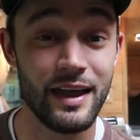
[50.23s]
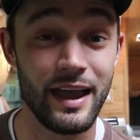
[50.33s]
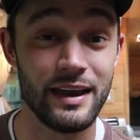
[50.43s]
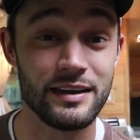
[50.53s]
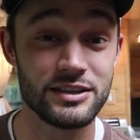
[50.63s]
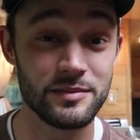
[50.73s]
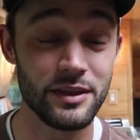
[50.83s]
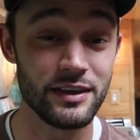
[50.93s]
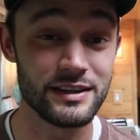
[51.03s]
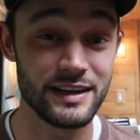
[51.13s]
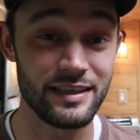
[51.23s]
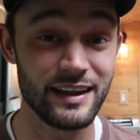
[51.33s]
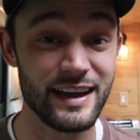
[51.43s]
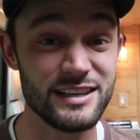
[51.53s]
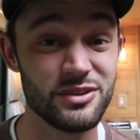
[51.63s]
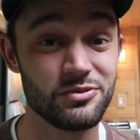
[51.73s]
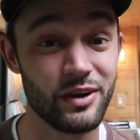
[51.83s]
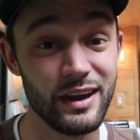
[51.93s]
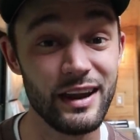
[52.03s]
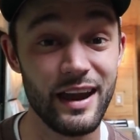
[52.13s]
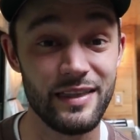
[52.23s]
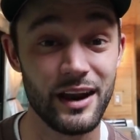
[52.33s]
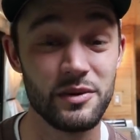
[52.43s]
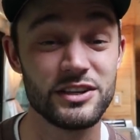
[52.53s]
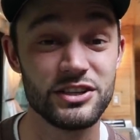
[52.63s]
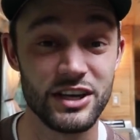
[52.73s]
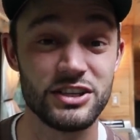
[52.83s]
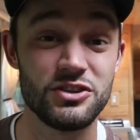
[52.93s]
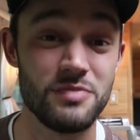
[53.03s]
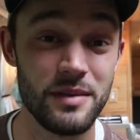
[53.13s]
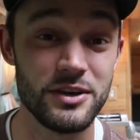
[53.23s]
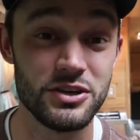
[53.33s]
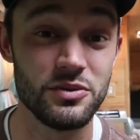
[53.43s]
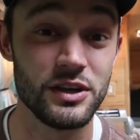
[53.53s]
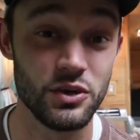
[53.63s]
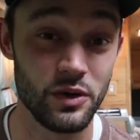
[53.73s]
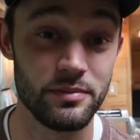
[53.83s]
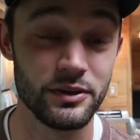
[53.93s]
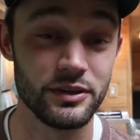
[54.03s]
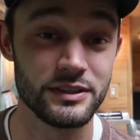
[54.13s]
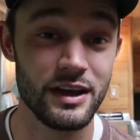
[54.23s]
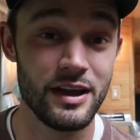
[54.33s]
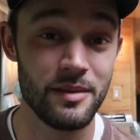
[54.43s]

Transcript: and some of the things that I think I did right and that I would suggest you maybe do in your build.